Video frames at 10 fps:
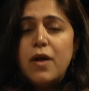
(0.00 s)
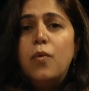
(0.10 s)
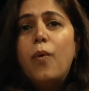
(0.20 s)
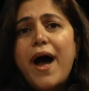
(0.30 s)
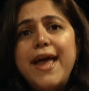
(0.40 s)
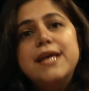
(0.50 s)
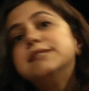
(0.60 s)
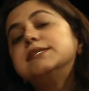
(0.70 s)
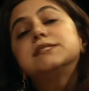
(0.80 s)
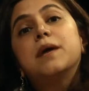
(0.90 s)
Why
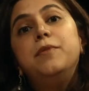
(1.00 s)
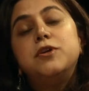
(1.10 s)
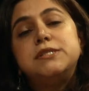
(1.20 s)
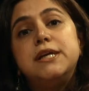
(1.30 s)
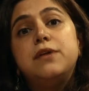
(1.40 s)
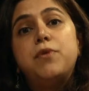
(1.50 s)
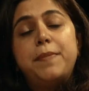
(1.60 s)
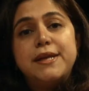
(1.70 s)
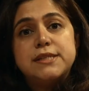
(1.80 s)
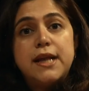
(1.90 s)
is this community
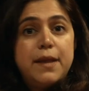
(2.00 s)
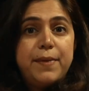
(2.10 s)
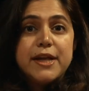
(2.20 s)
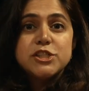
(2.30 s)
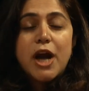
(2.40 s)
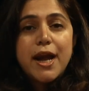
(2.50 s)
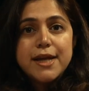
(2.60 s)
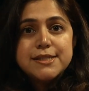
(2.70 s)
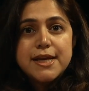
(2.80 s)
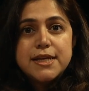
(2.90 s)
repeatedly being
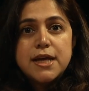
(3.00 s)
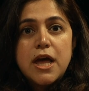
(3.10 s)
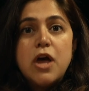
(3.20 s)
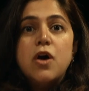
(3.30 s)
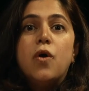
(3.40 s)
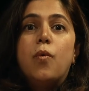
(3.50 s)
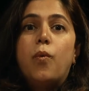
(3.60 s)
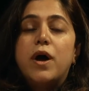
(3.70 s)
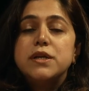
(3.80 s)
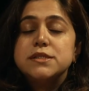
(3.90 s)
targeted?
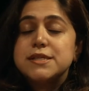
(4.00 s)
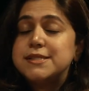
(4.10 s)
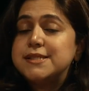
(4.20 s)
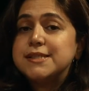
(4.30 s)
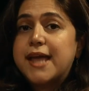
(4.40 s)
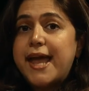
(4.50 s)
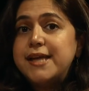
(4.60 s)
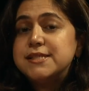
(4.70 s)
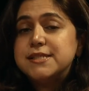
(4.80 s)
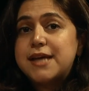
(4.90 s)
What does this
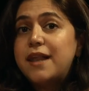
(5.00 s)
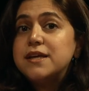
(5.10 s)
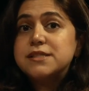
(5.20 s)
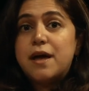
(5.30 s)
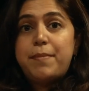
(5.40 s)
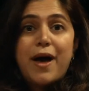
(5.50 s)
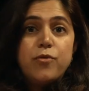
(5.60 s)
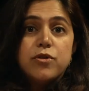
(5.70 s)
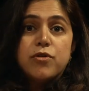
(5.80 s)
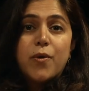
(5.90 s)
case tell us
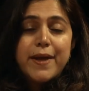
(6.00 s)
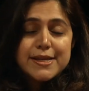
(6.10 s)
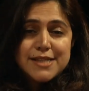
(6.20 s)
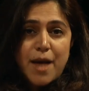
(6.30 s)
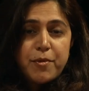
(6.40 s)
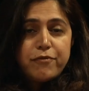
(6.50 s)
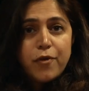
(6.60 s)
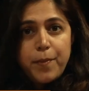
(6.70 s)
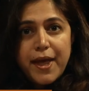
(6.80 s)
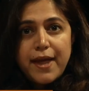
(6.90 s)
about growing
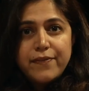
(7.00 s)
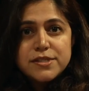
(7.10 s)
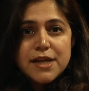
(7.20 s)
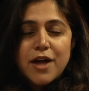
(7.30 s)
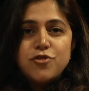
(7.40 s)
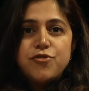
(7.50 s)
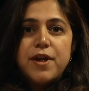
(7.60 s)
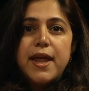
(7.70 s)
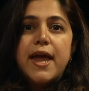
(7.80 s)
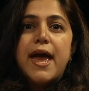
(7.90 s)
Islamophobia in this
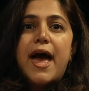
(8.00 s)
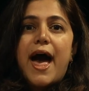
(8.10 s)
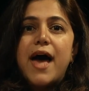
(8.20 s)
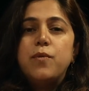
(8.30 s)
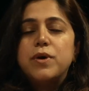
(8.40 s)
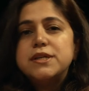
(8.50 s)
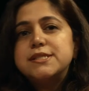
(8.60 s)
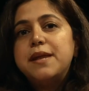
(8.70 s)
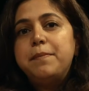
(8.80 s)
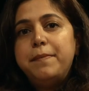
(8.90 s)
country? And what does
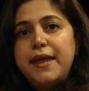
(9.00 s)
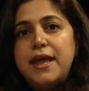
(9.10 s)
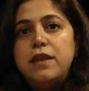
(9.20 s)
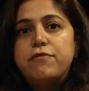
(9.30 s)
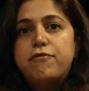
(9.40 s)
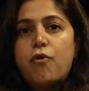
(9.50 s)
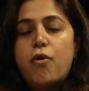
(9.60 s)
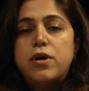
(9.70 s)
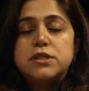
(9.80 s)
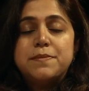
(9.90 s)
it mean
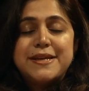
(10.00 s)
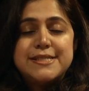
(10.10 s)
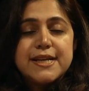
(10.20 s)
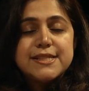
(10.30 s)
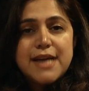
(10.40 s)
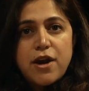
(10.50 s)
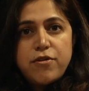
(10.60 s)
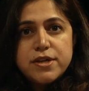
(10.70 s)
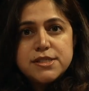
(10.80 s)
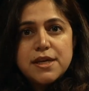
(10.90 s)
for domestic
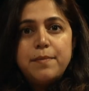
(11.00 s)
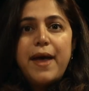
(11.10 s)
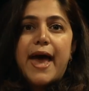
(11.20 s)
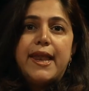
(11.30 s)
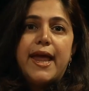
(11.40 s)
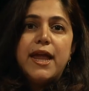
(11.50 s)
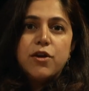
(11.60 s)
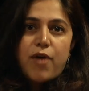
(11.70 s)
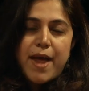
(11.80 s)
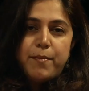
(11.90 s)
terrorism and hate
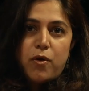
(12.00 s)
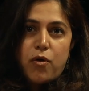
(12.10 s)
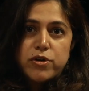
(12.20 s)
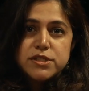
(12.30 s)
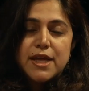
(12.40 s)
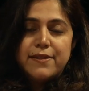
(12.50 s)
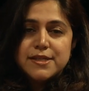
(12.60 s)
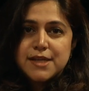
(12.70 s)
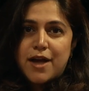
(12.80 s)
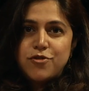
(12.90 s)
crime laws in
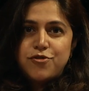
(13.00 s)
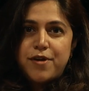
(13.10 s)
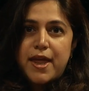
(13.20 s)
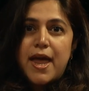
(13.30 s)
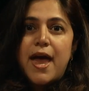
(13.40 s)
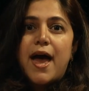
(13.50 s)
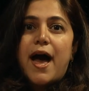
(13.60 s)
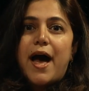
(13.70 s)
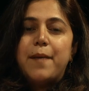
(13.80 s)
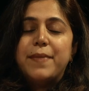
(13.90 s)
this country?
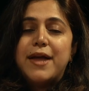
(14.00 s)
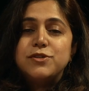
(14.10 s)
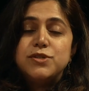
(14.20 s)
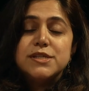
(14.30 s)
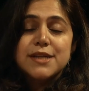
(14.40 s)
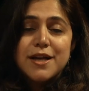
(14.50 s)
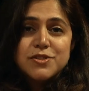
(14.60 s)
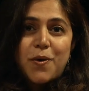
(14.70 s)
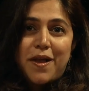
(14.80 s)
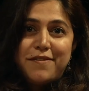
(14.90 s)
Um, and to discuss
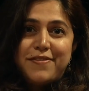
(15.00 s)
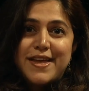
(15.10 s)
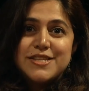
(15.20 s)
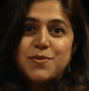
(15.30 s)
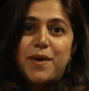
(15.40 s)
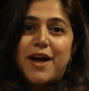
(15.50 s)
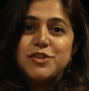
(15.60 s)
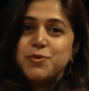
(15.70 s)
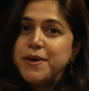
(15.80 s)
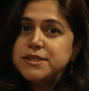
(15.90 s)
all of this, we are
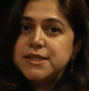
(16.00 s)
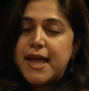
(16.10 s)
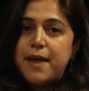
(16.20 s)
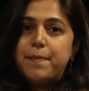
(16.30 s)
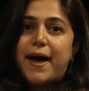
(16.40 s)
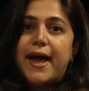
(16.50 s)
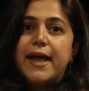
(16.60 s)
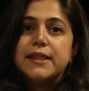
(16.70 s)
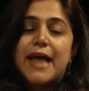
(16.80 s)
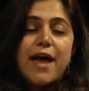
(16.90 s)
joined today
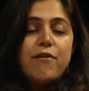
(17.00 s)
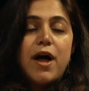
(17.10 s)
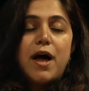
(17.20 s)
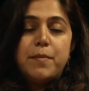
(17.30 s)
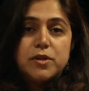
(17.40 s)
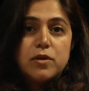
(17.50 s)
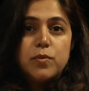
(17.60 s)
by Tahira Amatul